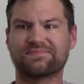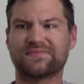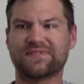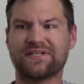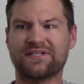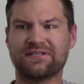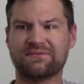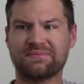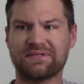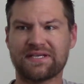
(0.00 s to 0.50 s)

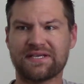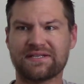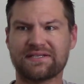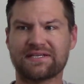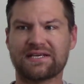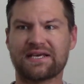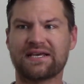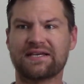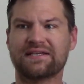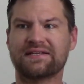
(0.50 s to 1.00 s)
NMD
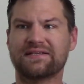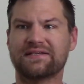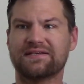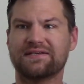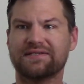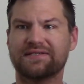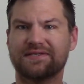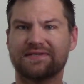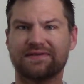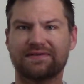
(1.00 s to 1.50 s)

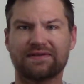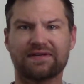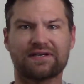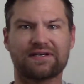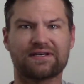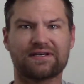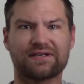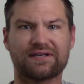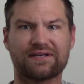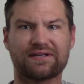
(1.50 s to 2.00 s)
antagonist,
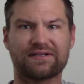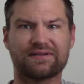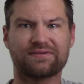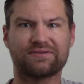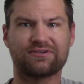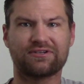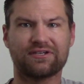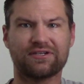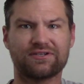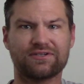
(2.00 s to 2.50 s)
uh,
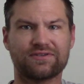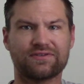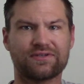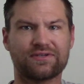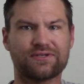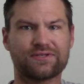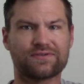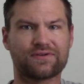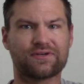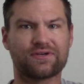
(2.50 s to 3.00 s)
traditionally
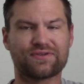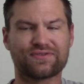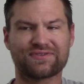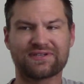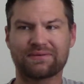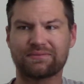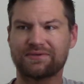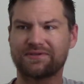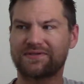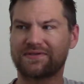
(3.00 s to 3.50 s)
used for
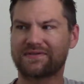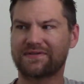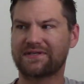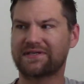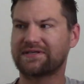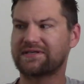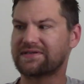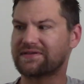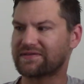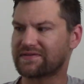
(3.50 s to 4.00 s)
Alzheimer's
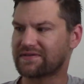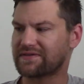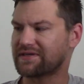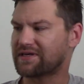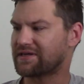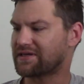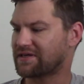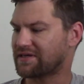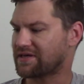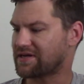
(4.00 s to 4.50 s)
disease,
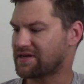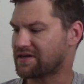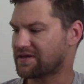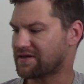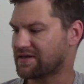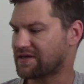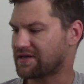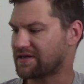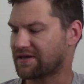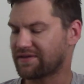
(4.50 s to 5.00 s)
yada yada.
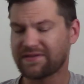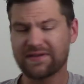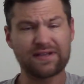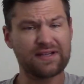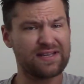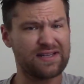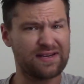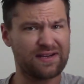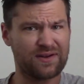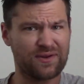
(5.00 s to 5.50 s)
Yeah, I think
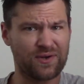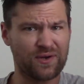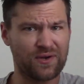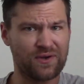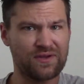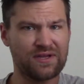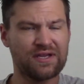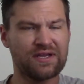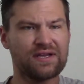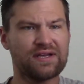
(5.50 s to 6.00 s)
I hit it
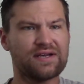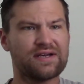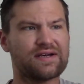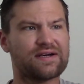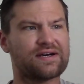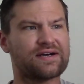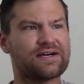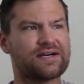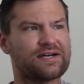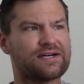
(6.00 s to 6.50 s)
all.
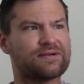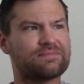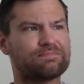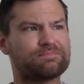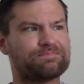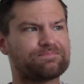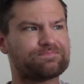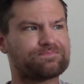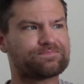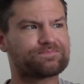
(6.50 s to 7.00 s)

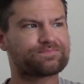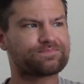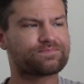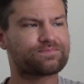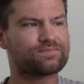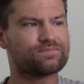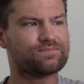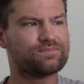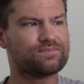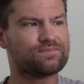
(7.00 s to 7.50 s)
Um,
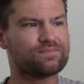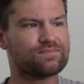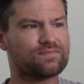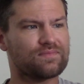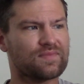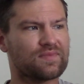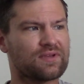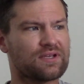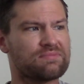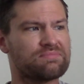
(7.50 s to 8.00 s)

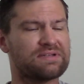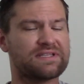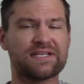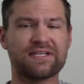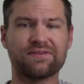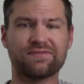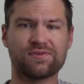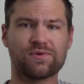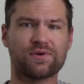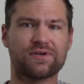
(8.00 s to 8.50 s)
but
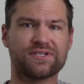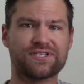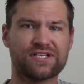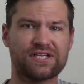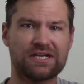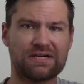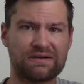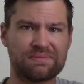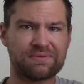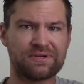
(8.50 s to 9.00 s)
then, of course,
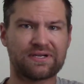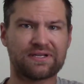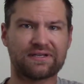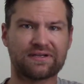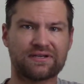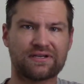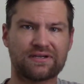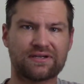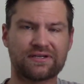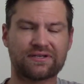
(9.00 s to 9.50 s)
you know, I'm gonna
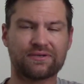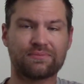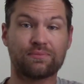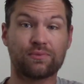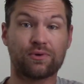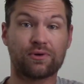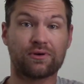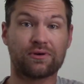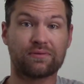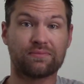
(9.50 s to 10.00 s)
get into
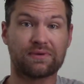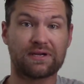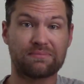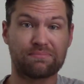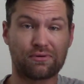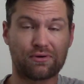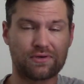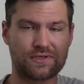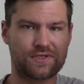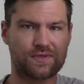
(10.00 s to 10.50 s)
more my
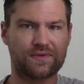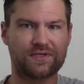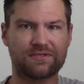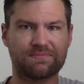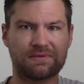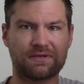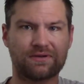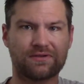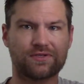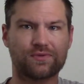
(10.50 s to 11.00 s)
personal
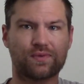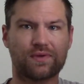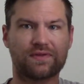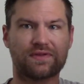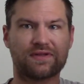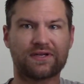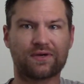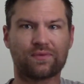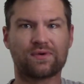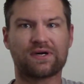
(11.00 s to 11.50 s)
experience
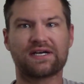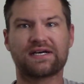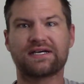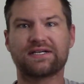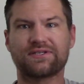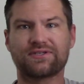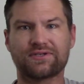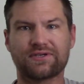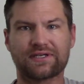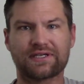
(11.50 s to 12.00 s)
with it and why
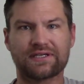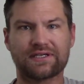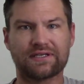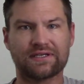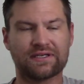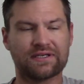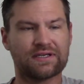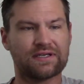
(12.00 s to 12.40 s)
I took it